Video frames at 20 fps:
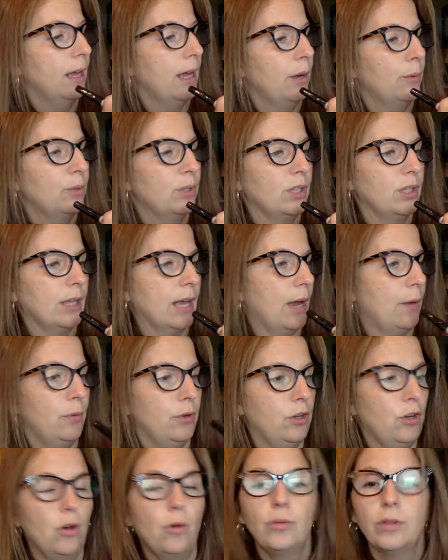I would, I
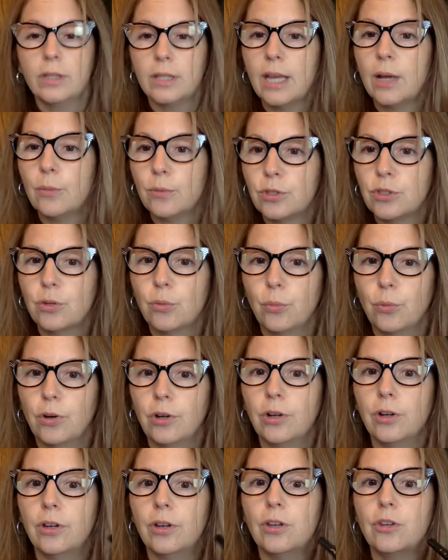would know that that was the
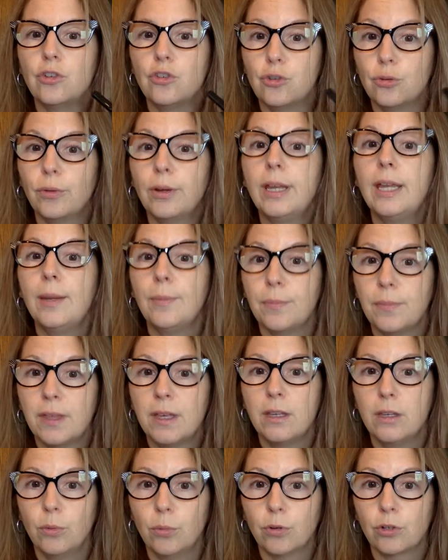word dream
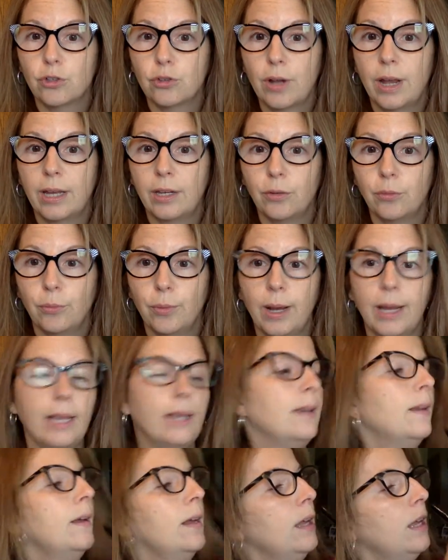that you were trying to write.
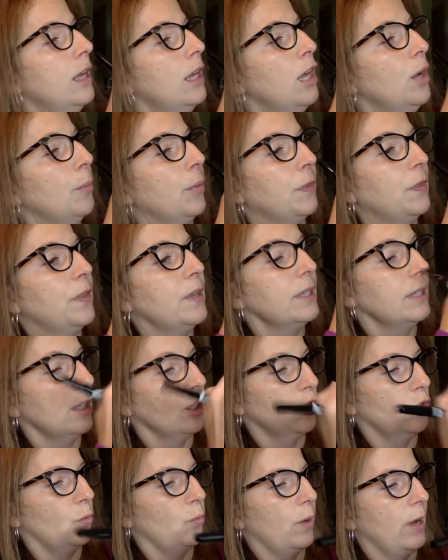But this
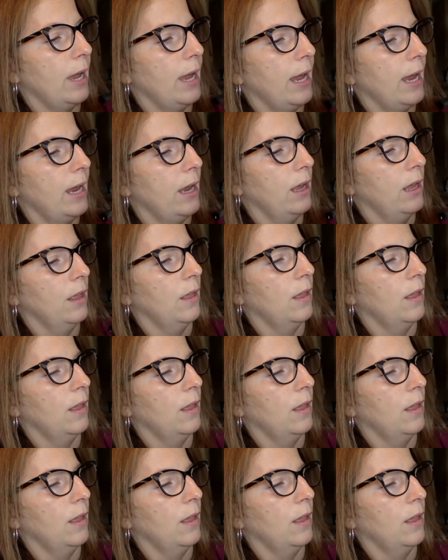is the way